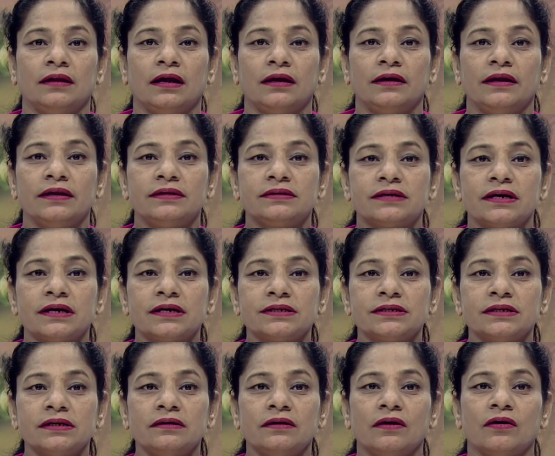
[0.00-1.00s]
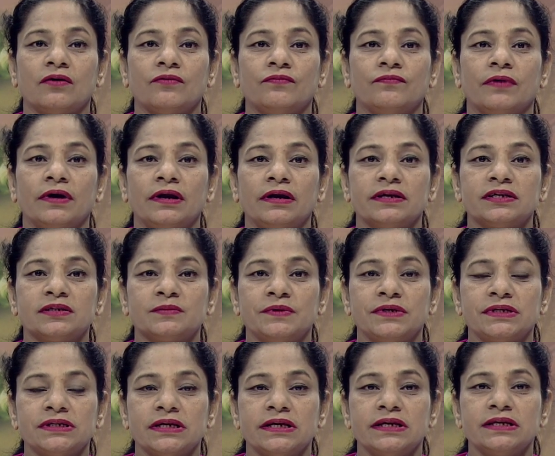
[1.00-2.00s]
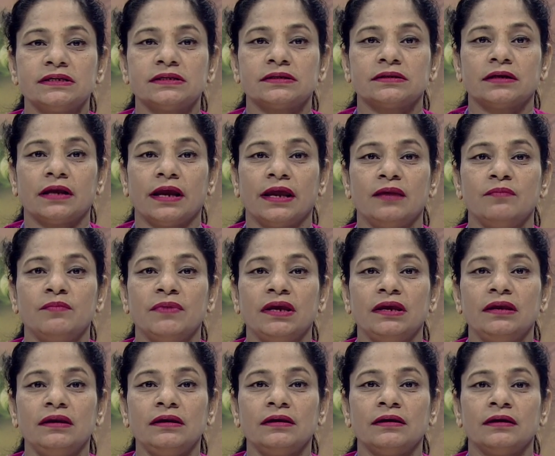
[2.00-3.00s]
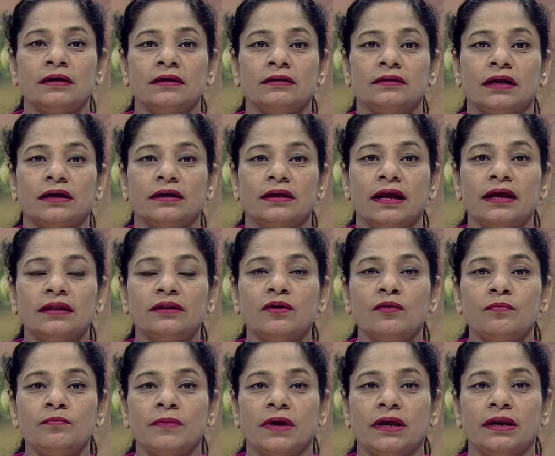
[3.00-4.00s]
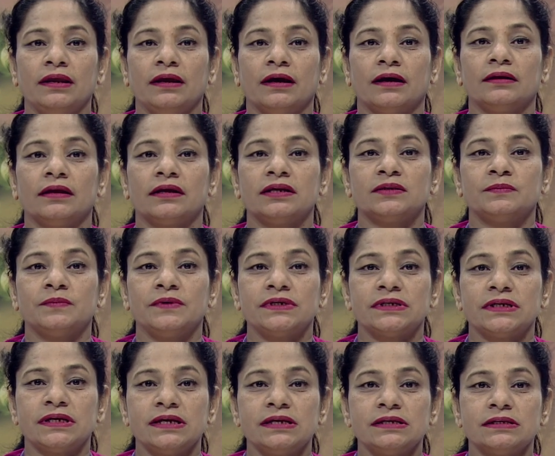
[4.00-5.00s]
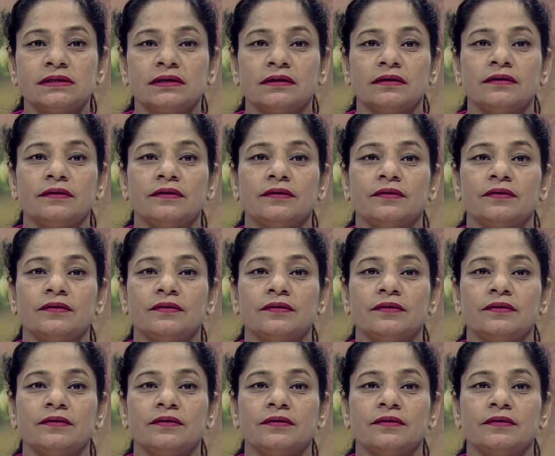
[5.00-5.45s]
The destruction of one species can mean the death of many other species.